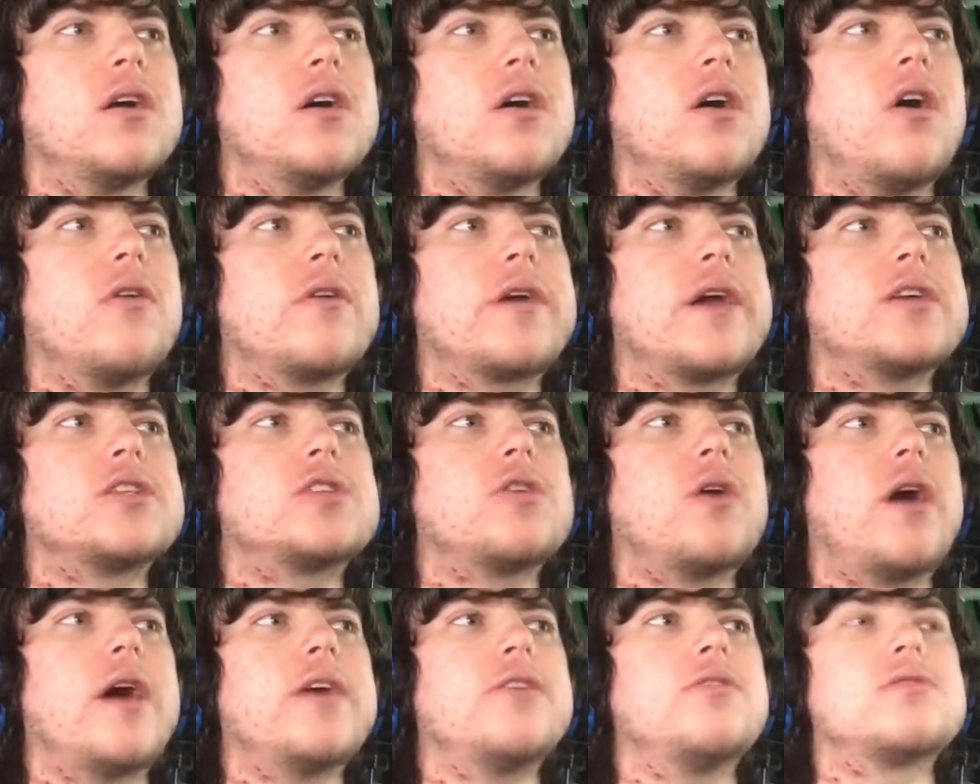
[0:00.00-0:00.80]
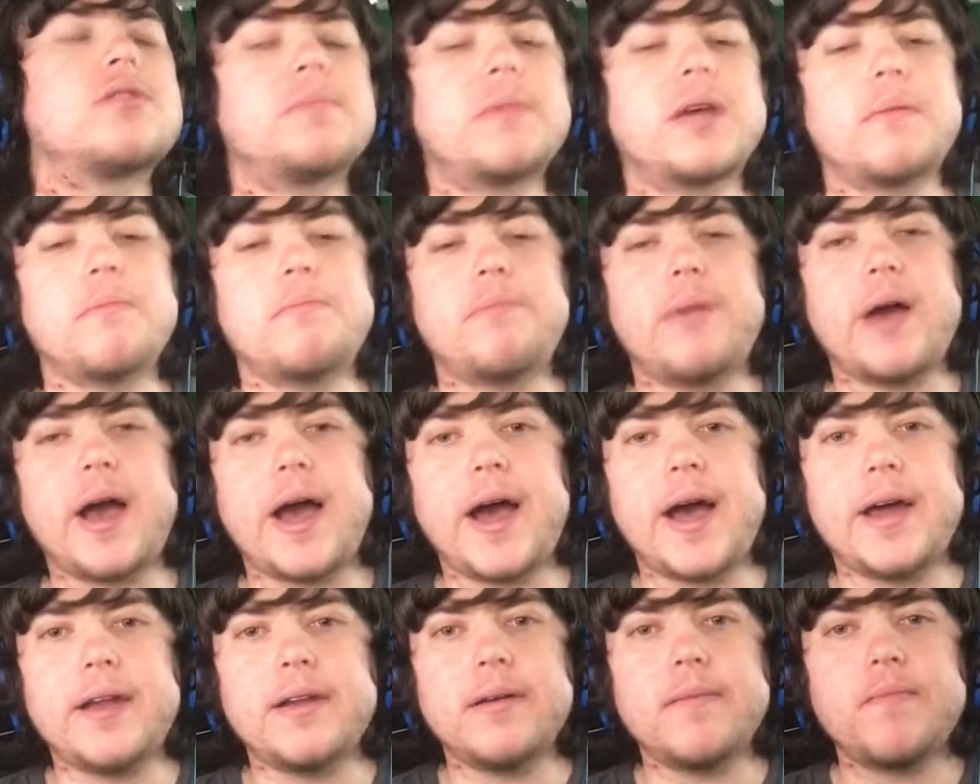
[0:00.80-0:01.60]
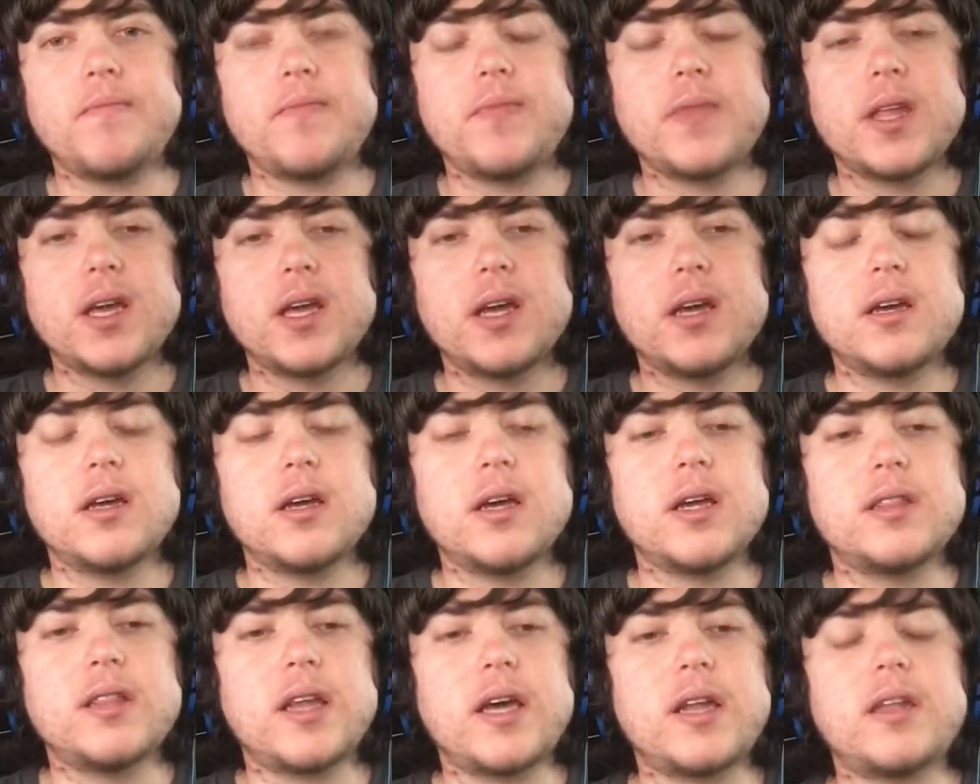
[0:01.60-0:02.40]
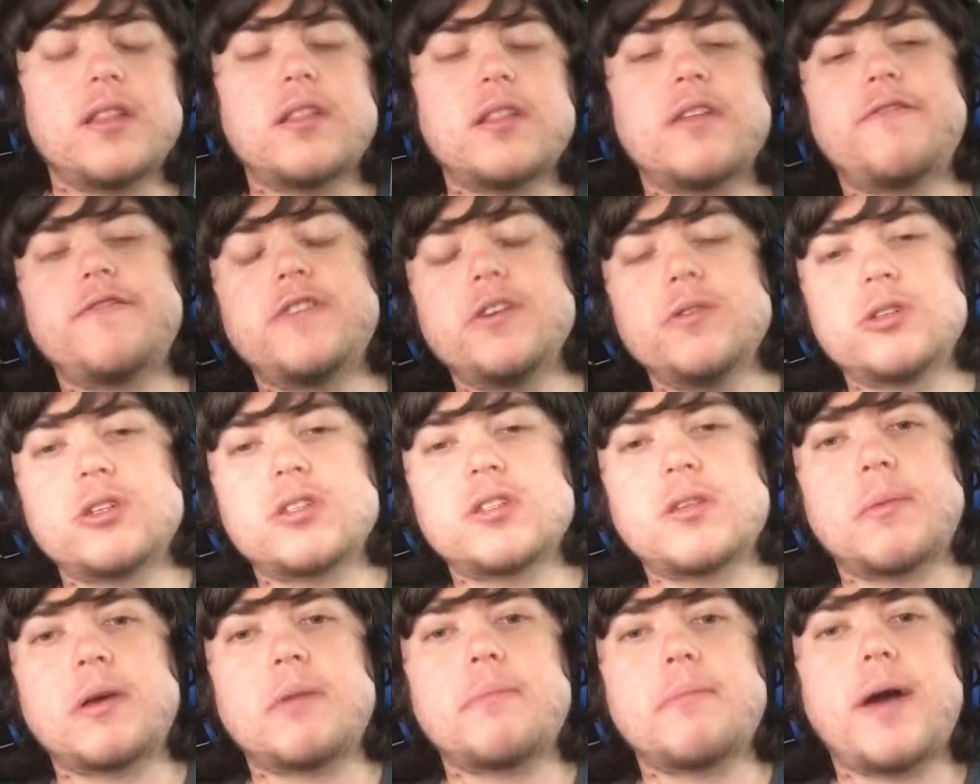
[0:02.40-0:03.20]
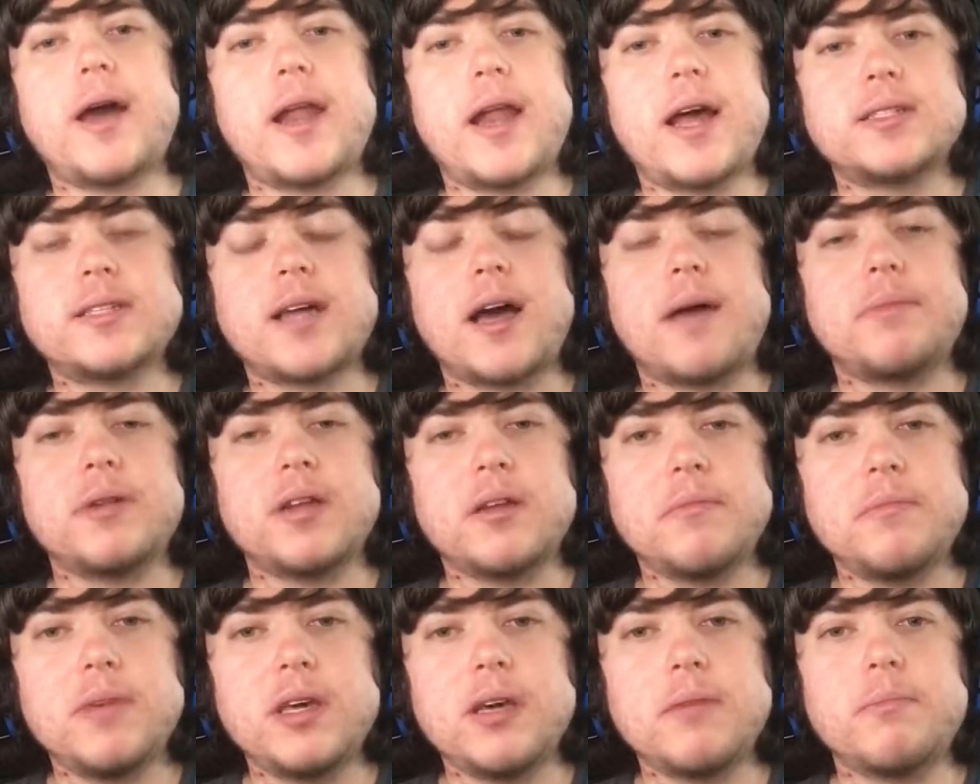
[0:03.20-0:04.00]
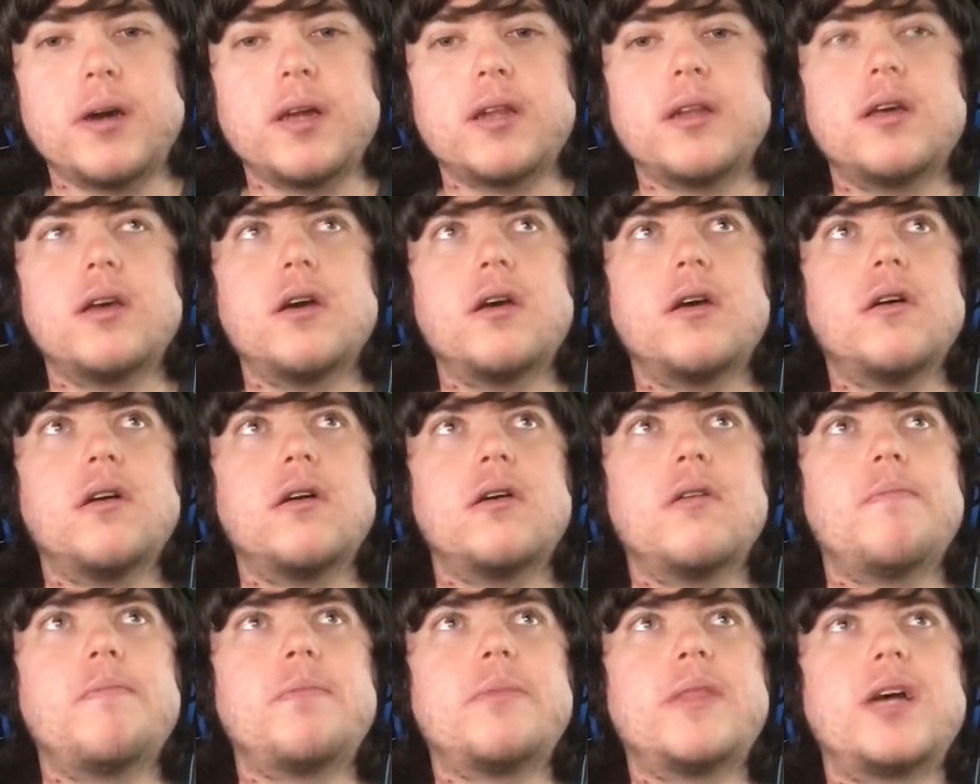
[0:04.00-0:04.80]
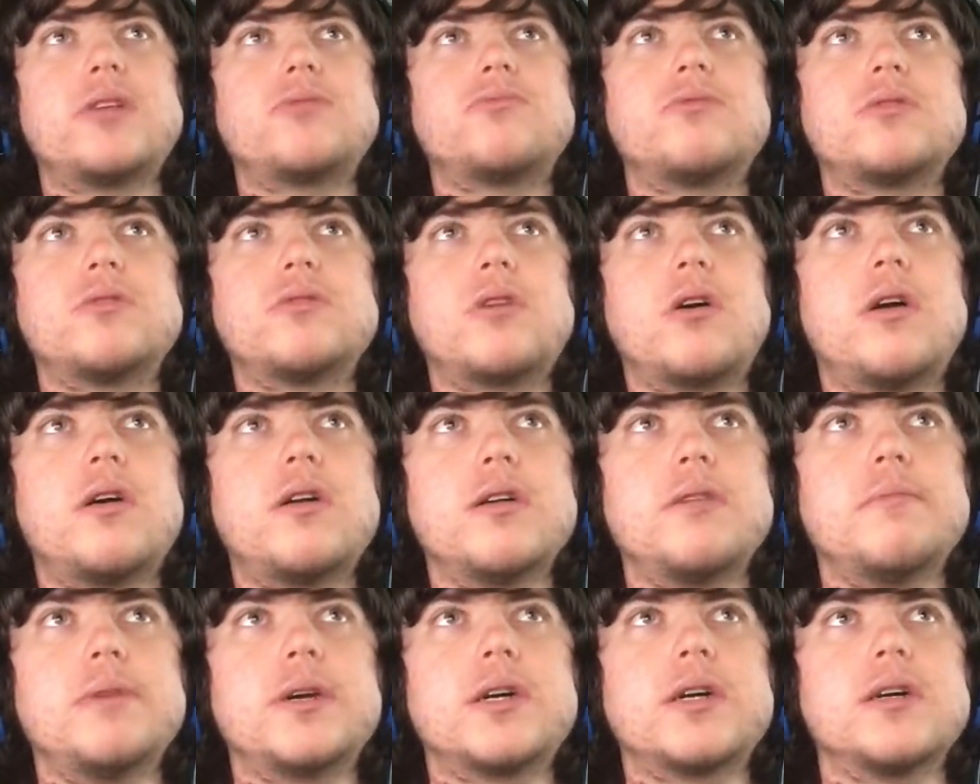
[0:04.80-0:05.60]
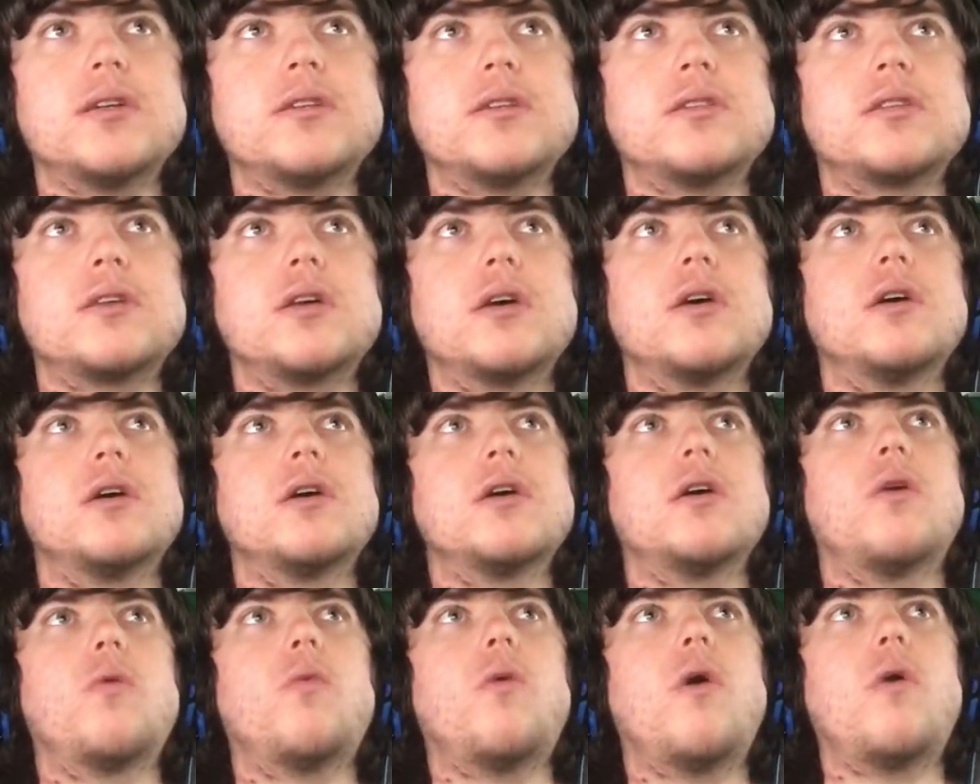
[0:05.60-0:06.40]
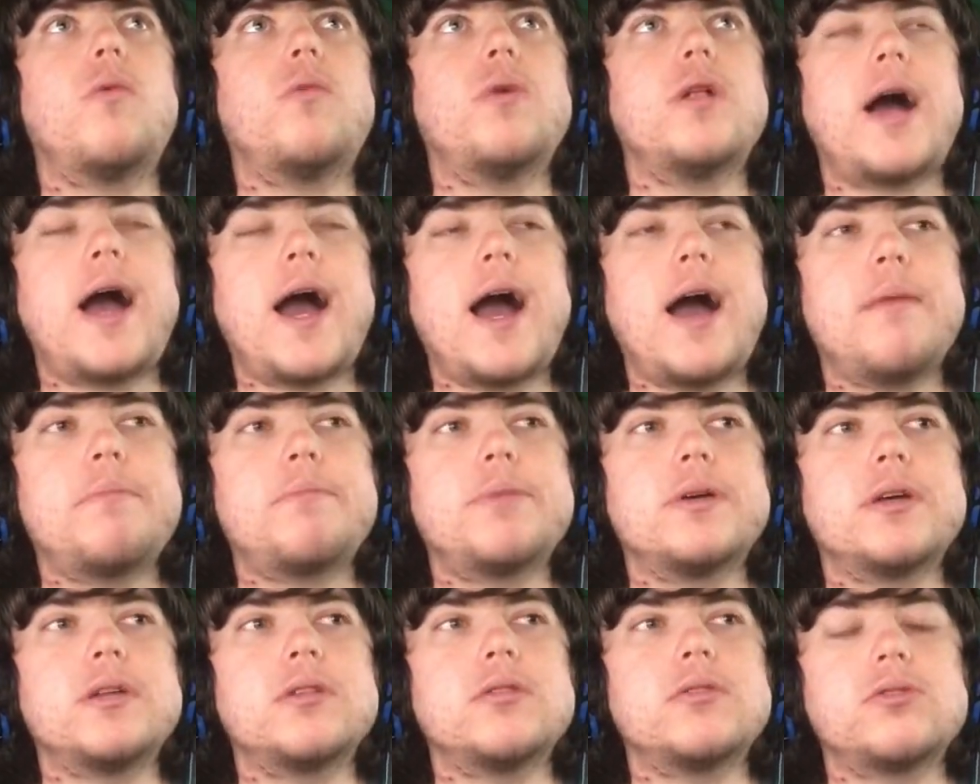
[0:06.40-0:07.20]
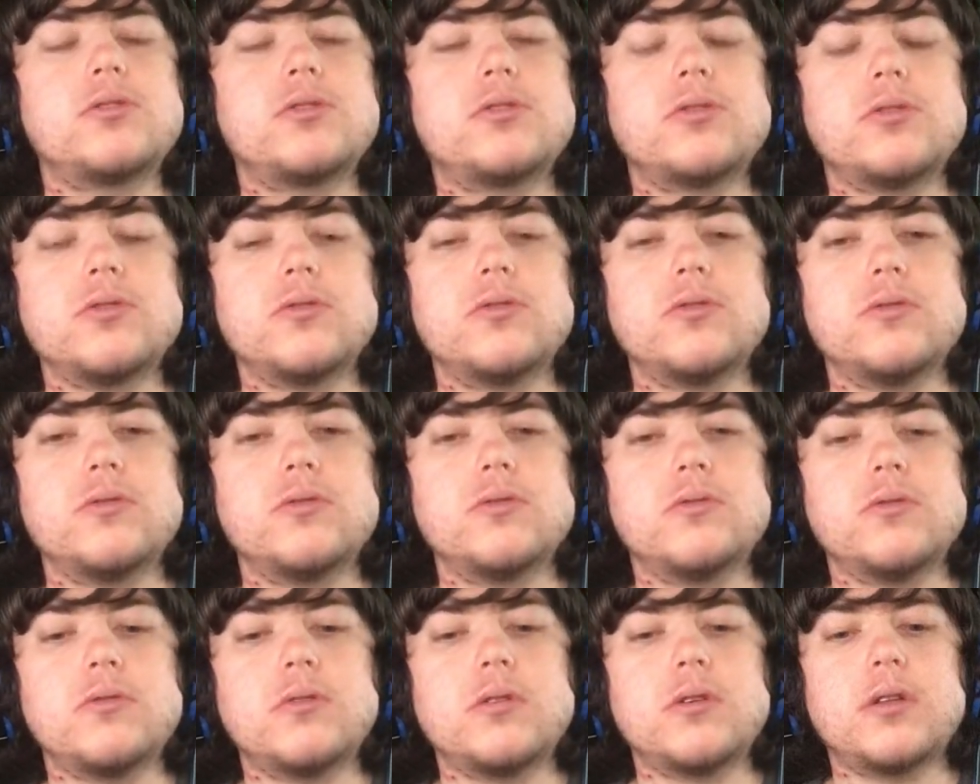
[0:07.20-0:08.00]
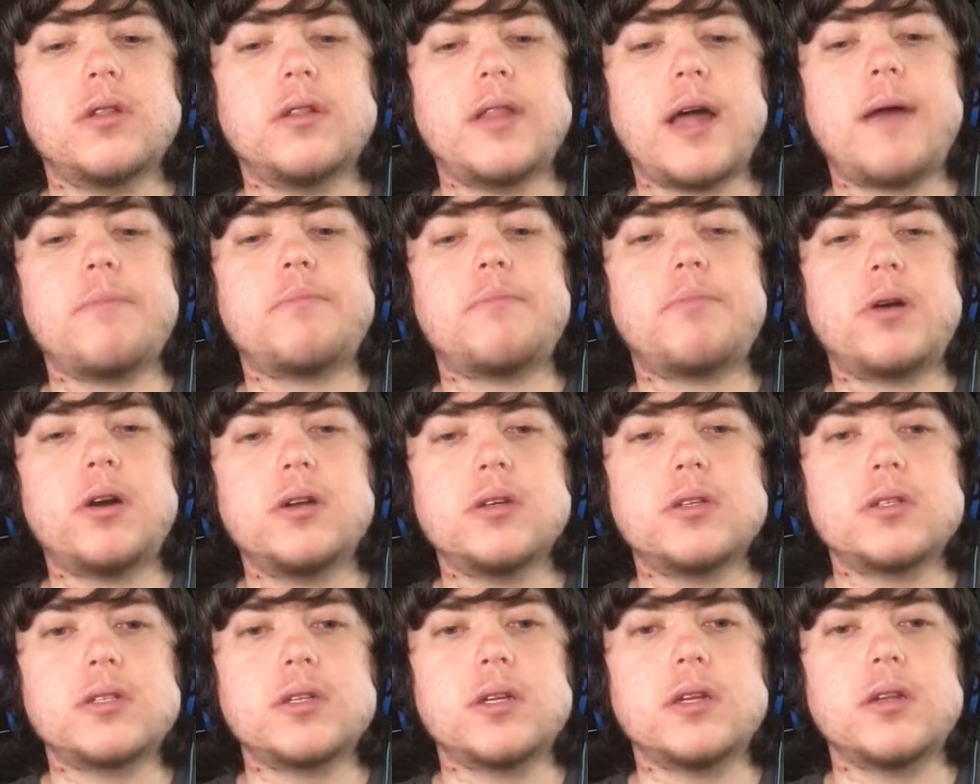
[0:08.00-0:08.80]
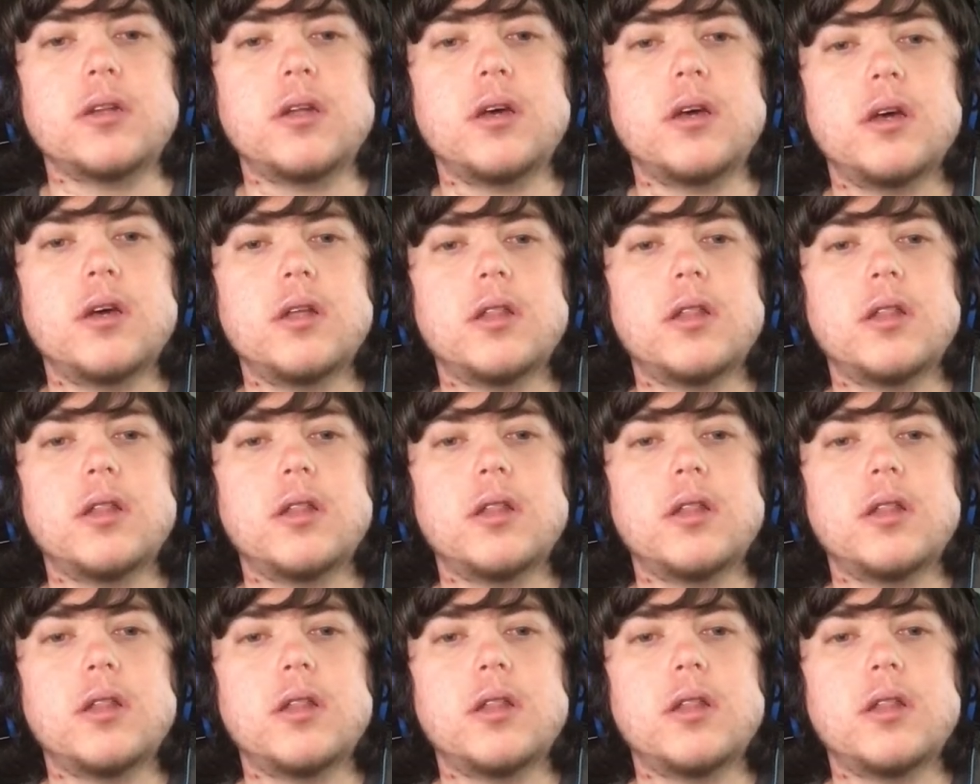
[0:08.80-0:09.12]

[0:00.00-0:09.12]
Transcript: okay, so I do something bad, then in the future something bad has to happen to me, but that's retarded because what will happen to that person?